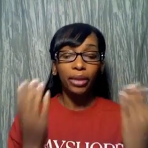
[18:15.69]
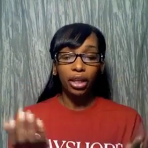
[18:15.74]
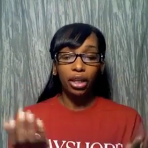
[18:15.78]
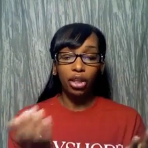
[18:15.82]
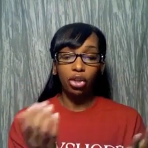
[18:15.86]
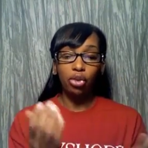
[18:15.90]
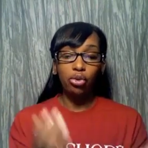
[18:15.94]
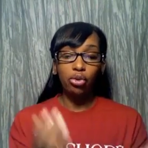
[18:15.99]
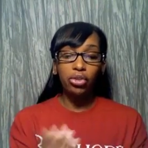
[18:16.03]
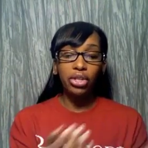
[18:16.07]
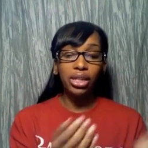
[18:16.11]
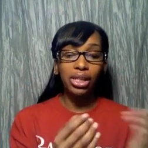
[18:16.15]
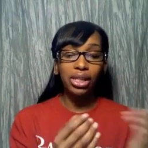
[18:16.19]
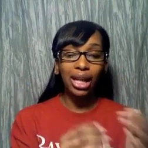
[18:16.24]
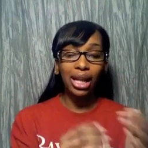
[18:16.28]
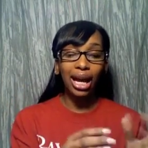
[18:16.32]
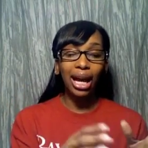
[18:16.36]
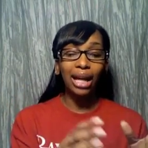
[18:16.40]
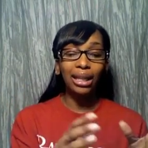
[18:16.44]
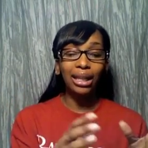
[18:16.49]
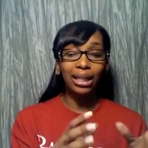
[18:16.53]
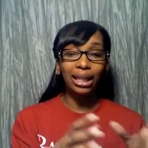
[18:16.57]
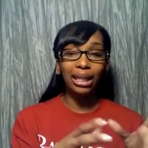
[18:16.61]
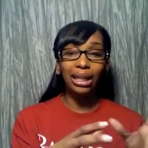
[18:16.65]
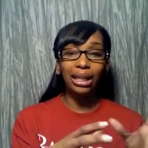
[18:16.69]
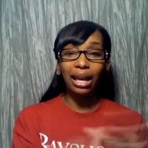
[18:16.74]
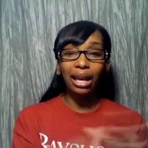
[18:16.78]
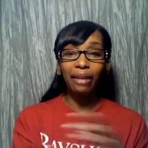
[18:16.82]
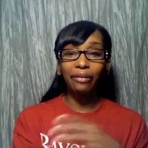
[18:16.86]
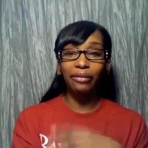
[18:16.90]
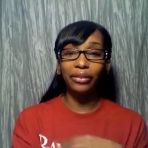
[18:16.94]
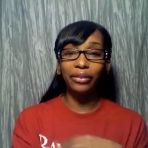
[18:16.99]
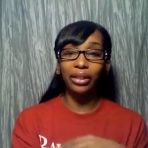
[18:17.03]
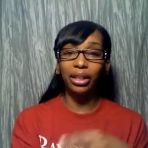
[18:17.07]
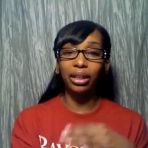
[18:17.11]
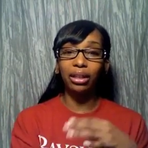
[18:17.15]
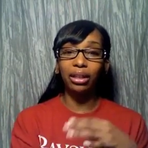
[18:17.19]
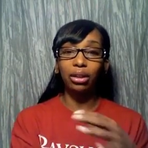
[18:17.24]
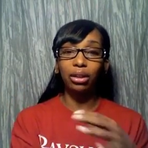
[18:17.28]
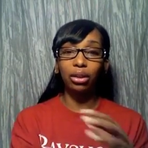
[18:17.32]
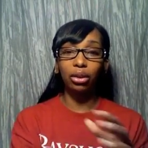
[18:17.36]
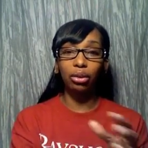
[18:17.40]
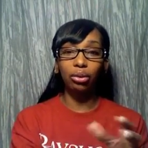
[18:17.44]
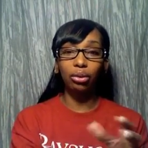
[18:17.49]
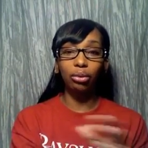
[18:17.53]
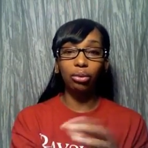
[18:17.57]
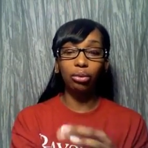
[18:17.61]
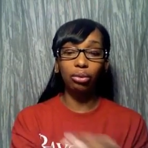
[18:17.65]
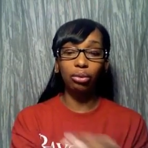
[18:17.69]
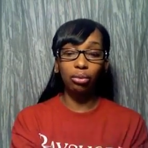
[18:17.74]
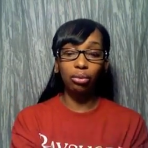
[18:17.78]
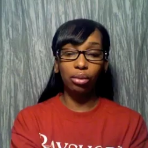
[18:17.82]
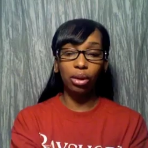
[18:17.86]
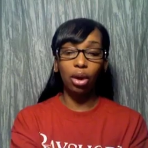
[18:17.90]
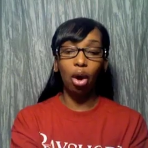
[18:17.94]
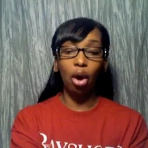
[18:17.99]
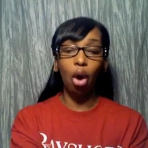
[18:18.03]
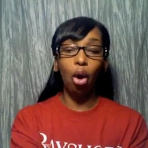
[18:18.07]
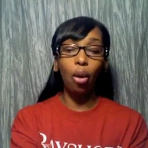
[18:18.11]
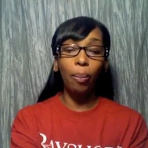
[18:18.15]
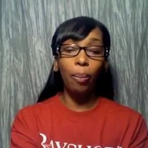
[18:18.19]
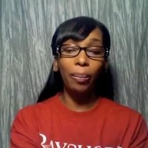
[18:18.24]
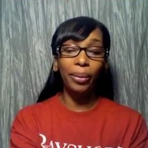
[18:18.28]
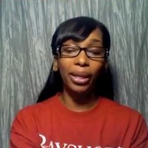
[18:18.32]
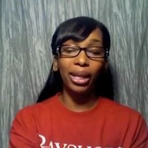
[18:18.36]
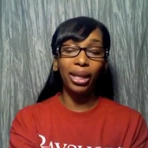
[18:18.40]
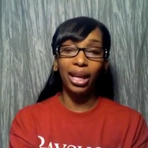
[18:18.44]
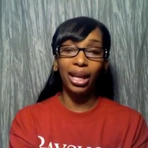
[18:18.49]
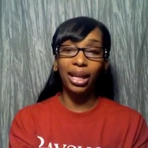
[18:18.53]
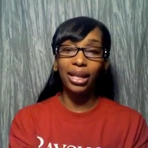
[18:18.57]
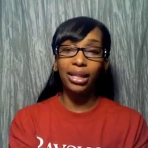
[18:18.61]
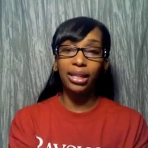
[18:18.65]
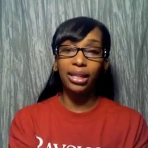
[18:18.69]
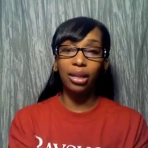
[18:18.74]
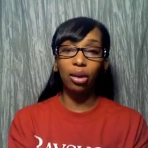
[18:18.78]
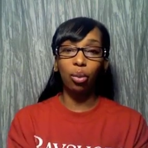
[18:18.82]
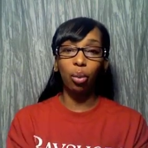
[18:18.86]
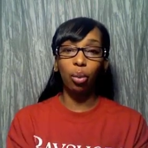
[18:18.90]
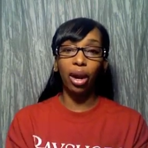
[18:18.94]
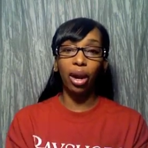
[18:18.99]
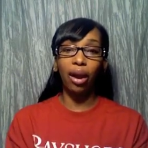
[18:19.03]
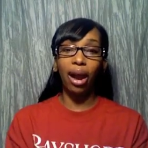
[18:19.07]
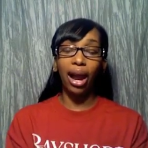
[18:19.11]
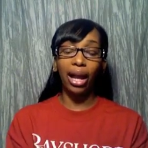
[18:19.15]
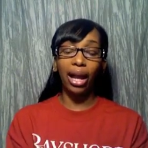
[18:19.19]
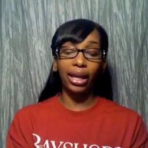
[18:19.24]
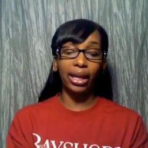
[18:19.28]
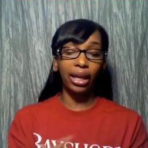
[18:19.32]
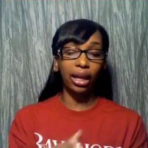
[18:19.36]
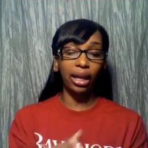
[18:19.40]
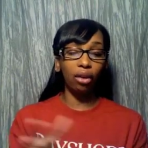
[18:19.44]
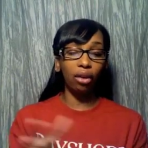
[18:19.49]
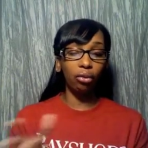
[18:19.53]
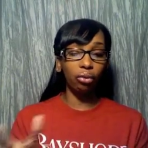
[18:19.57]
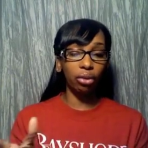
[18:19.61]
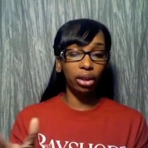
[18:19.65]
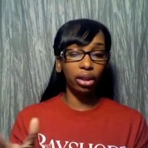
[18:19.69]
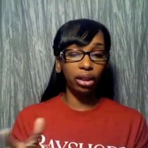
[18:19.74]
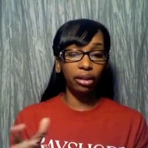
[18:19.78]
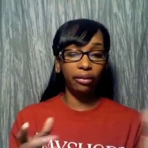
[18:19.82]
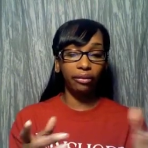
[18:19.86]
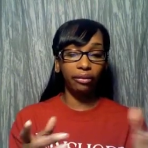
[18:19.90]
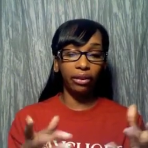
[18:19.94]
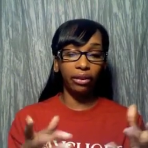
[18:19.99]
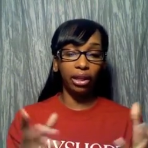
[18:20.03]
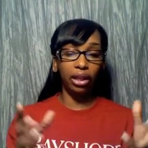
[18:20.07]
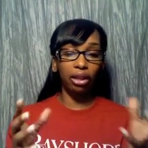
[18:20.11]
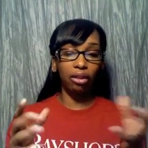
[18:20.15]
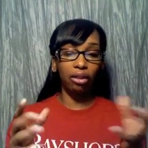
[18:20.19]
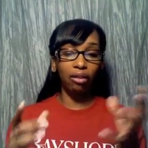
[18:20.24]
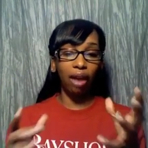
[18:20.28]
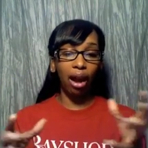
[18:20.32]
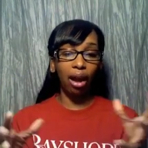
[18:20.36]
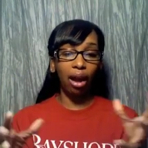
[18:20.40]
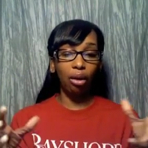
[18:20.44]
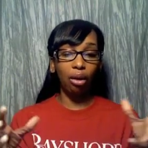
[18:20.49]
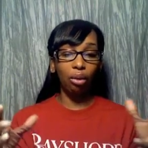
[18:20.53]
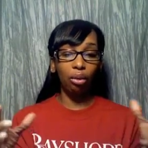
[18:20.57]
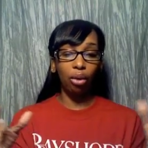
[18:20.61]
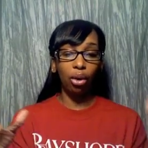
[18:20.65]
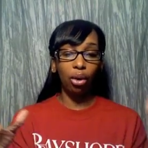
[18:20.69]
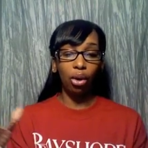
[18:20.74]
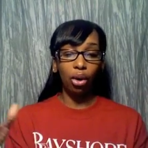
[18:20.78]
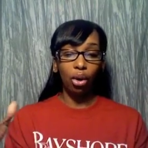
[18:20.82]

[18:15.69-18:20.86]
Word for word: you just kind of left it a little open ended where I can't really figure out